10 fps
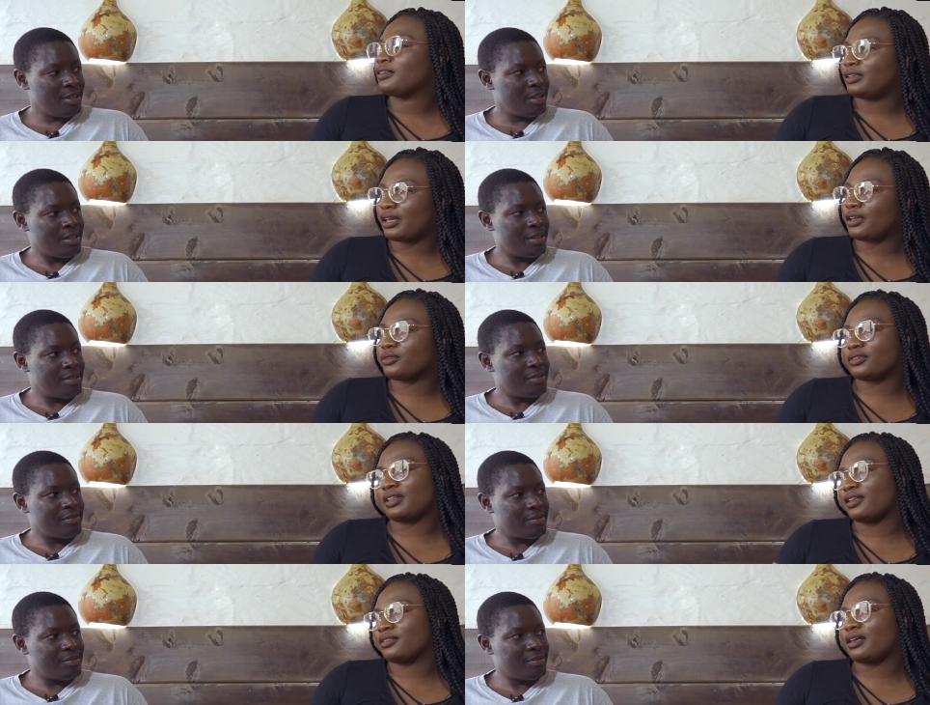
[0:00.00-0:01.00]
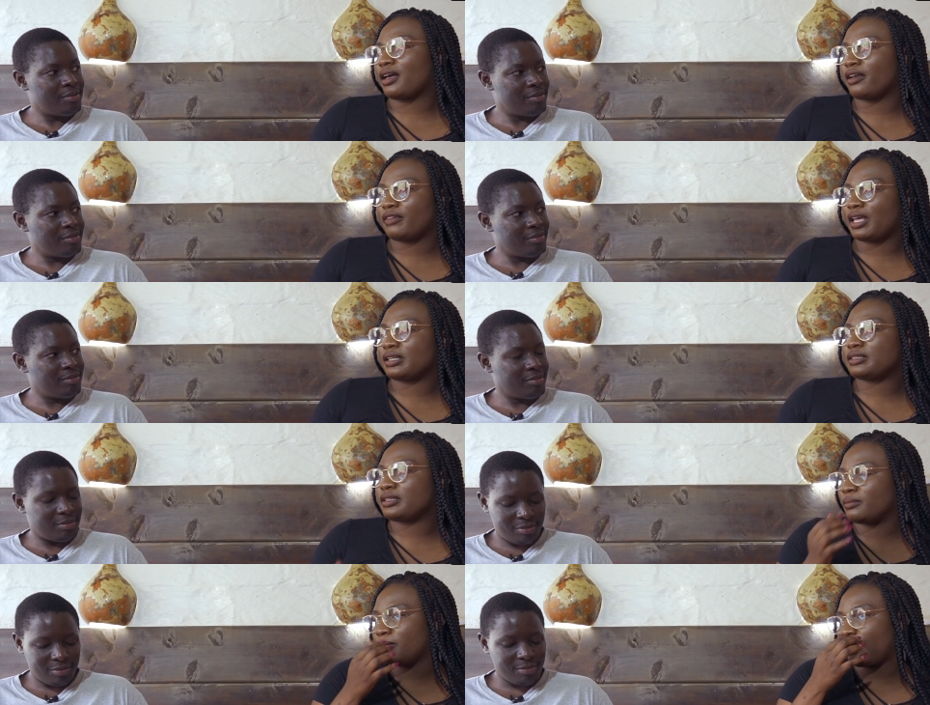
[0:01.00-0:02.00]
Speaker 1: yeah, it was a it's a high flying
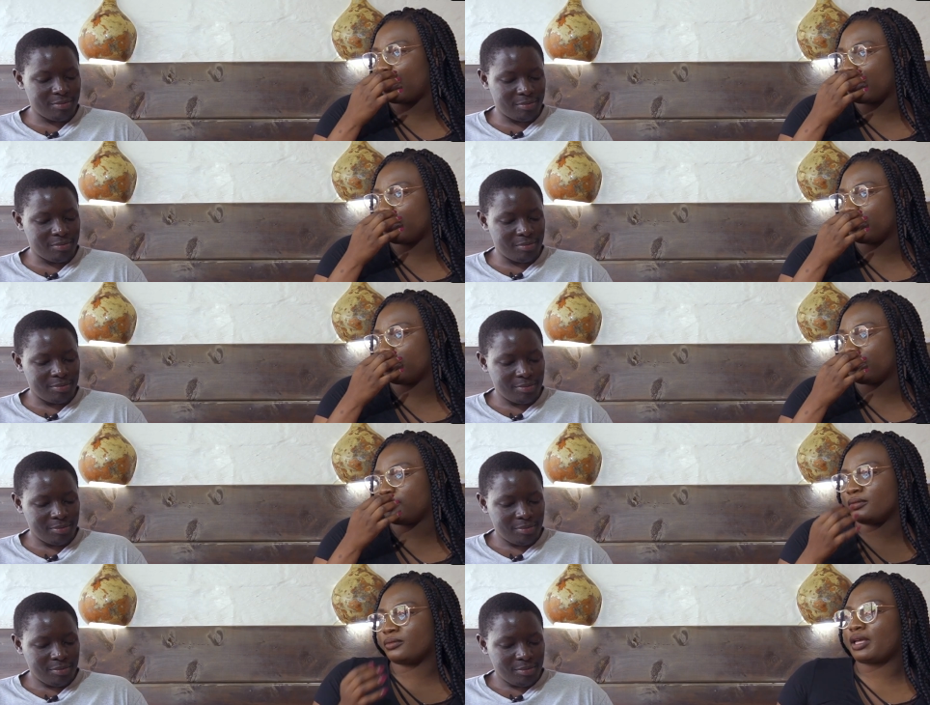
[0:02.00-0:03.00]
team. Mm -hmm. uh, so